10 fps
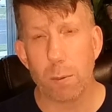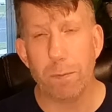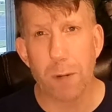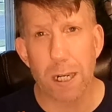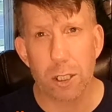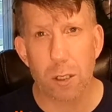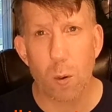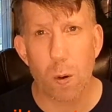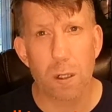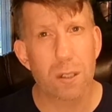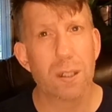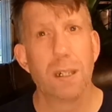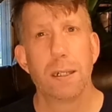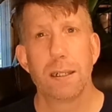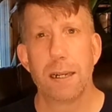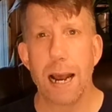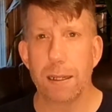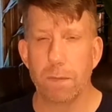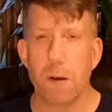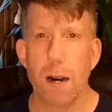refresher course, got
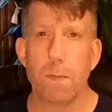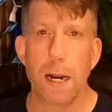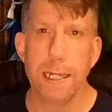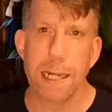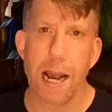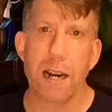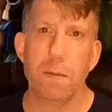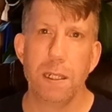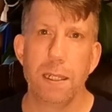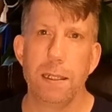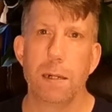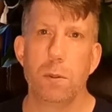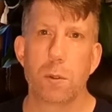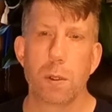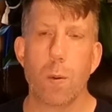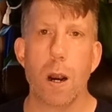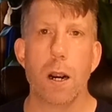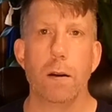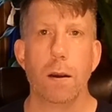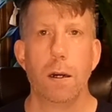the firefighting, got everything that was
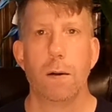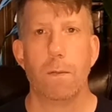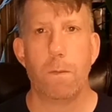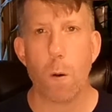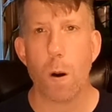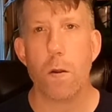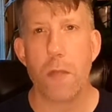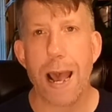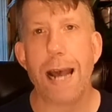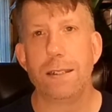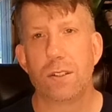required for that.